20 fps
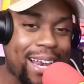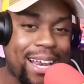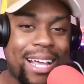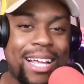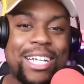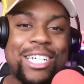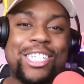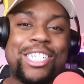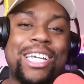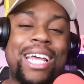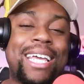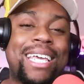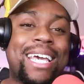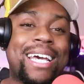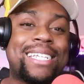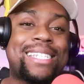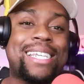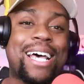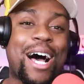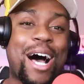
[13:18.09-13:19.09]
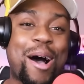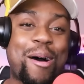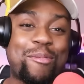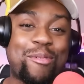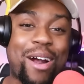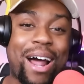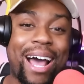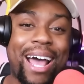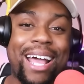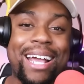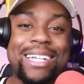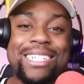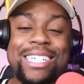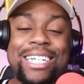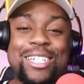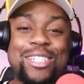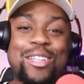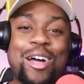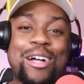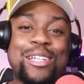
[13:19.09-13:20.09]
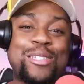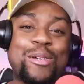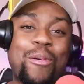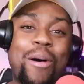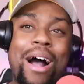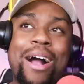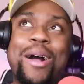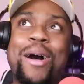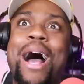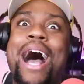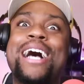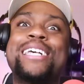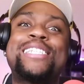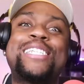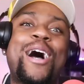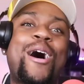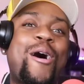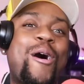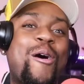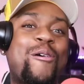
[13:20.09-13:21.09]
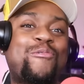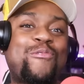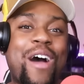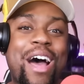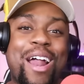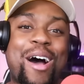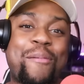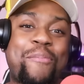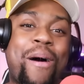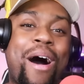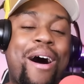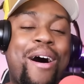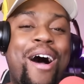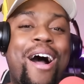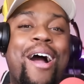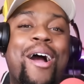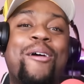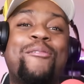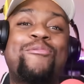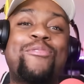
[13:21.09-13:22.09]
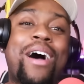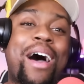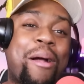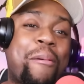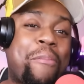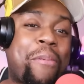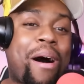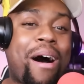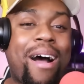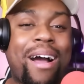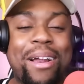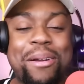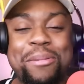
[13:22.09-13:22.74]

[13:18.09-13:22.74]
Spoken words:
She gets up, right? She starts to walk. I said, oh, run up on her. Run up on her.